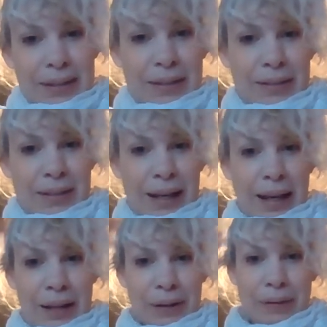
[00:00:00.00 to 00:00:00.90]
there's a
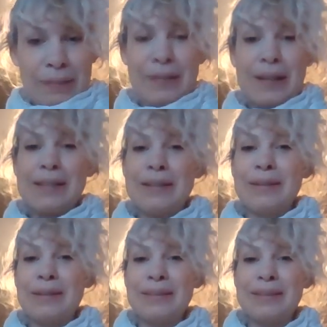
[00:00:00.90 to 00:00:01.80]
halo effect
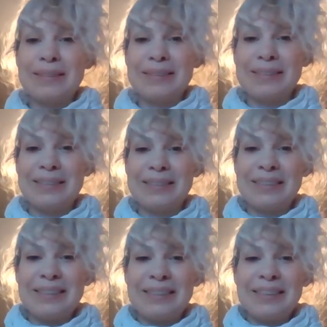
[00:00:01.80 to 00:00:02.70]
here.
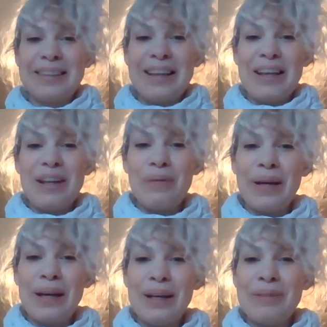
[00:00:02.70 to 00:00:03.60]

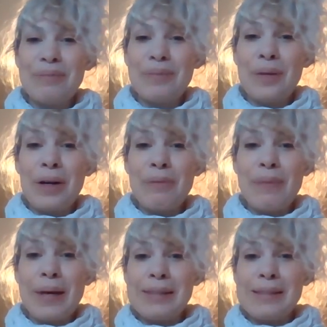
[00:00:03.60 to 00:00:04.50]
Anyway, all the
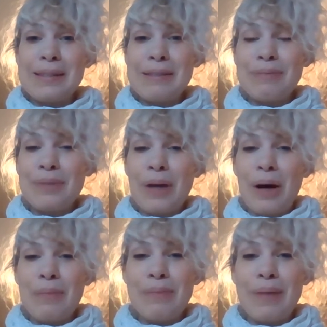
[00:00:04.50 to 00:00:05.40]
best.
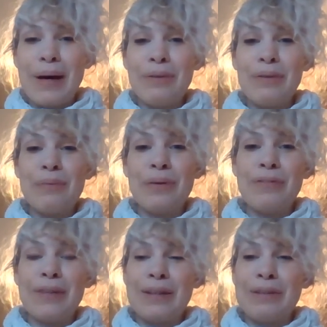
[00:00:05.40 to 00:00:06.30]
I'll be back with more
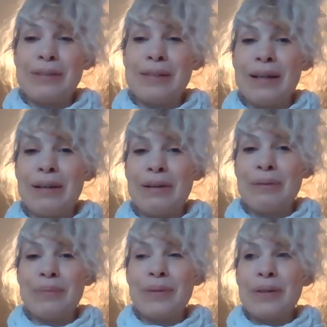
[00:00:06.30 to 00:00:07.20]
videos later,
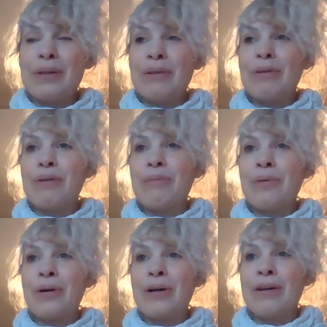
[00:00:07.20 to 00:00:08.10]
with
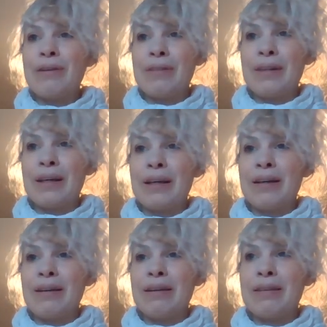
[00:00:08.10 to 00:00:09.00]
more of
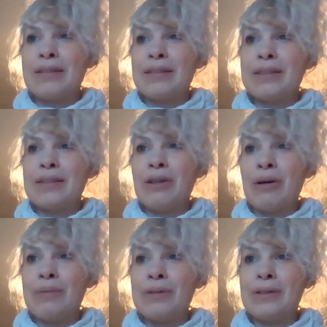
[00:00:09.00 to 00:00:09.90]
the
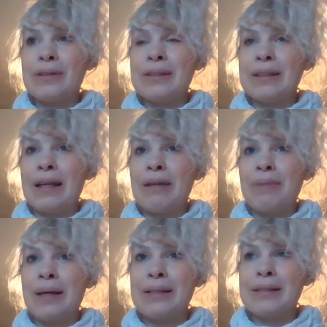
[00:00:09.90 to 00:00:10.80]
sculptures and
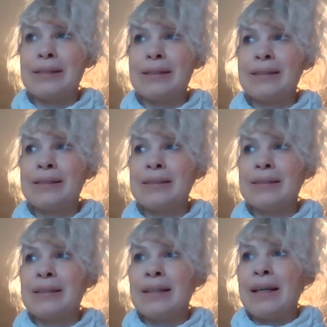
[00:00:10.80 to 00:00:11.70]
paintings
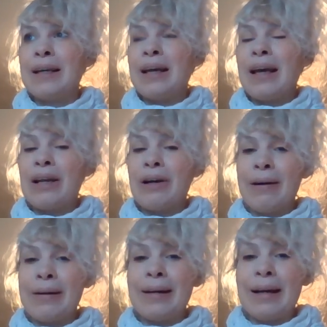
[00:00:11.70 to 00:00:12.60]
and
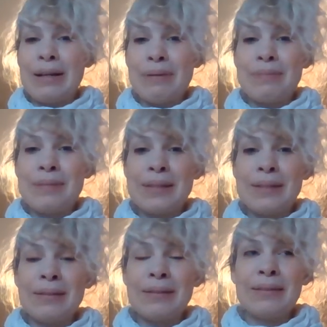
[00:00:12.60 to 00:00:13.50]
art items
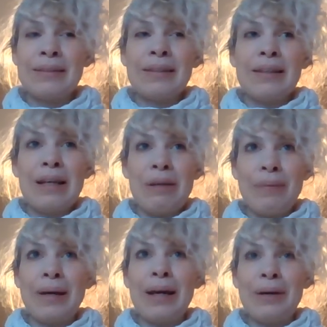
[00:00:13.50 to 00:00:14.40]
in
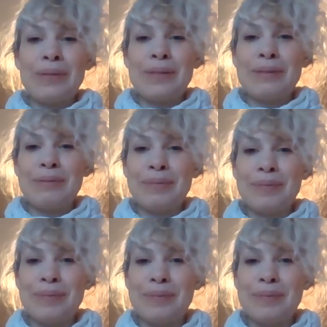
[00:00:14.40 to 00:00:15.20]
my house.